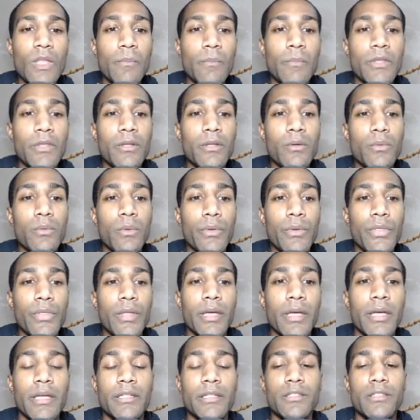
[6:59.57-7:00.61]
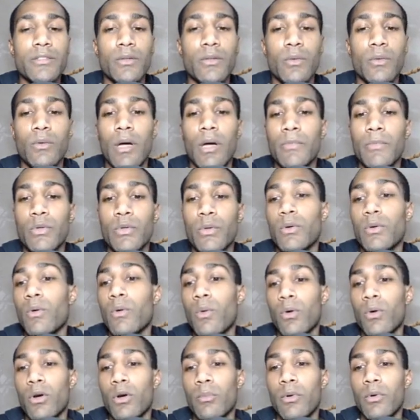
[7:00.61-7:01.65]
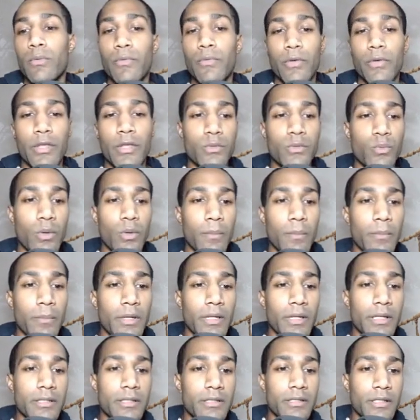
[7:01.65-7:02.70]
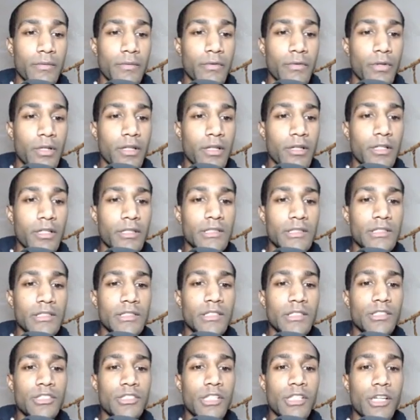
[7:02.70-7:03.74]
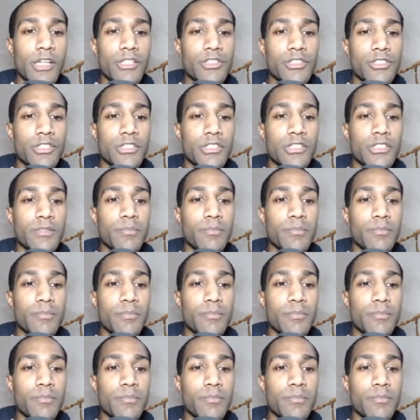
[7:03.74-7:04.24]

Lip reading: But the cool thing is, so I'm doing horrible for this one, but if you click on Suggestions